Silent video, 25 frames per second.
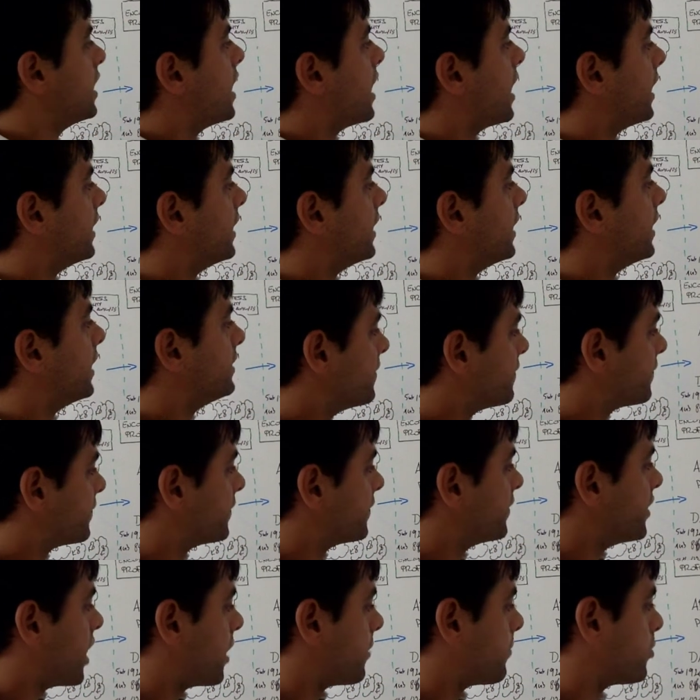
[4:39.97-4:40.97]
a different
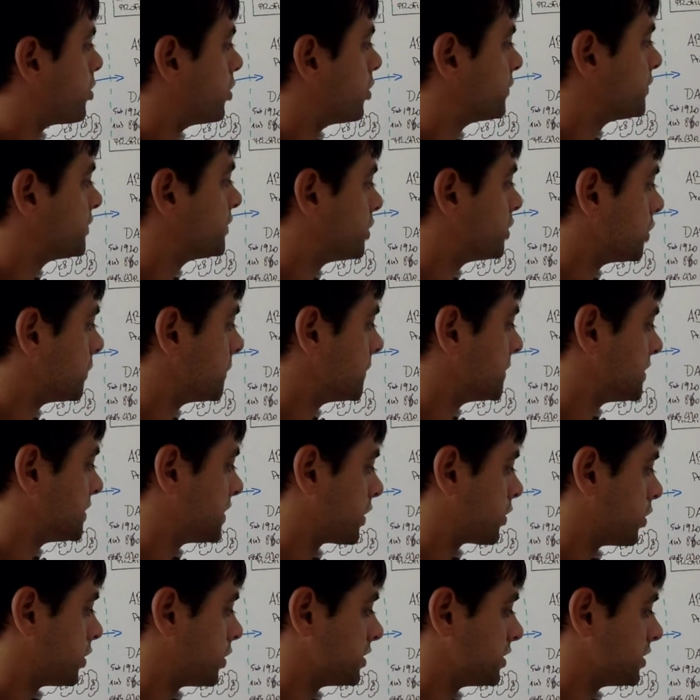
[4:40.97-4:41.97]
number of servers
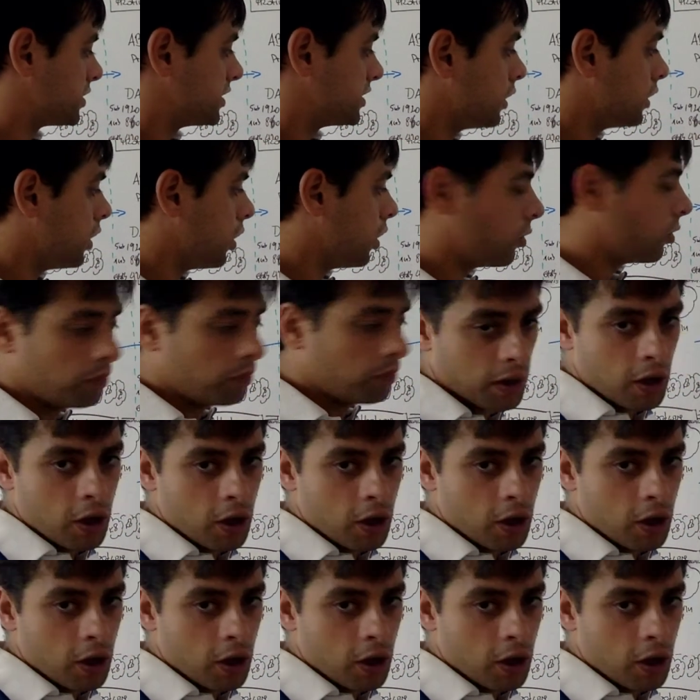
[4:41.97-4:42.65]
across the globe.